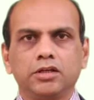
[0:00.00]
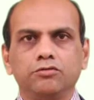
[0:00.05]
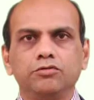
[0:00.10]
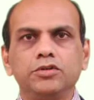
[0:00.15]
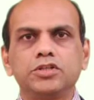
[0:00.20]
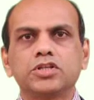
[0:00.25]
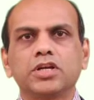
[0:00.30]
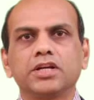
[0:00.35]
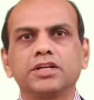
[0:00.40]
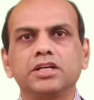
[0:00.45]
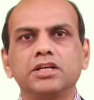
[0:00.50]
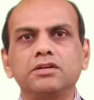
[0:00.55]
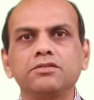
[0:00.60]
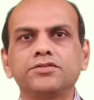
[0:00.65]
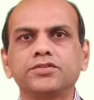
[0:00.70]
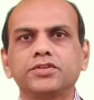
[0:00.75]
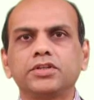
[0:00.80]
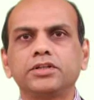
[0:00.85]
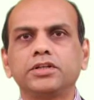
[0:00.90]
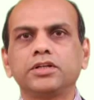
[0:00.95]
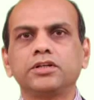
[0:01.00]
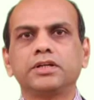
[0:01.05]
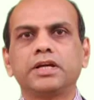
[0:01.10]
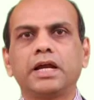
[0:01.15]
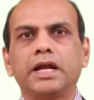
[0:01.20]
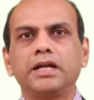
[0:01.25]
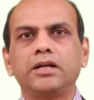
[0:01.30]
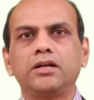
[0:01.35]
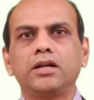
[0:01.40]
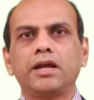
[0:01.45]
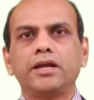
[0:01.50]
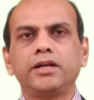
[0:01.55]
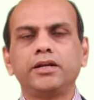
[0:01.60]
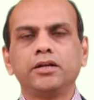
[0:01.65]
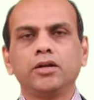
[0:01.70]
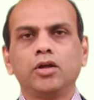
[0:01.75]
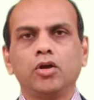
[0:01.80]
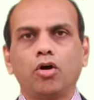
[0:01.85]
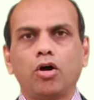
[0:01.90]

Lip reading: which can give certain guideline